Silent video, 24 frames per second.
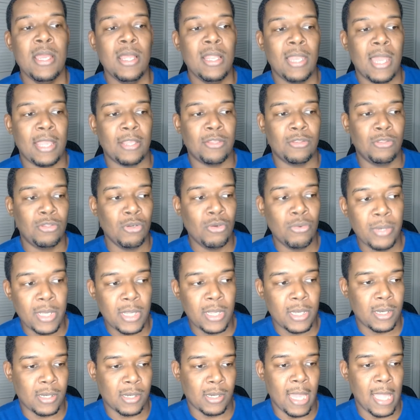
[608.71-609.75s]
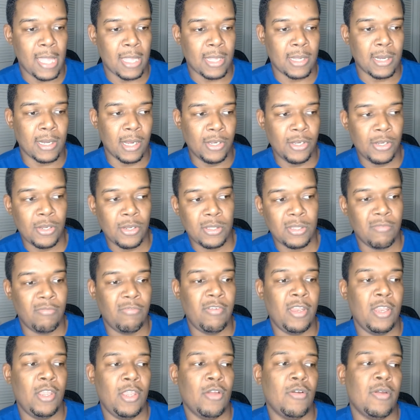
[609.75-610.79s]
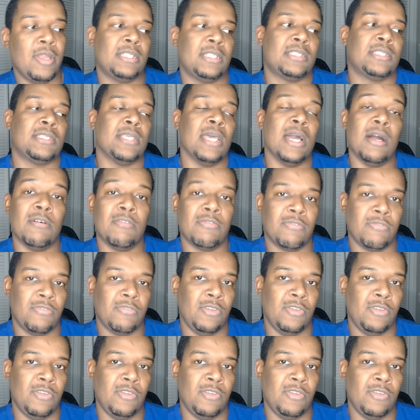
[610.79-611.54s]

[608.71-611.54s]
like do it like under the video itself,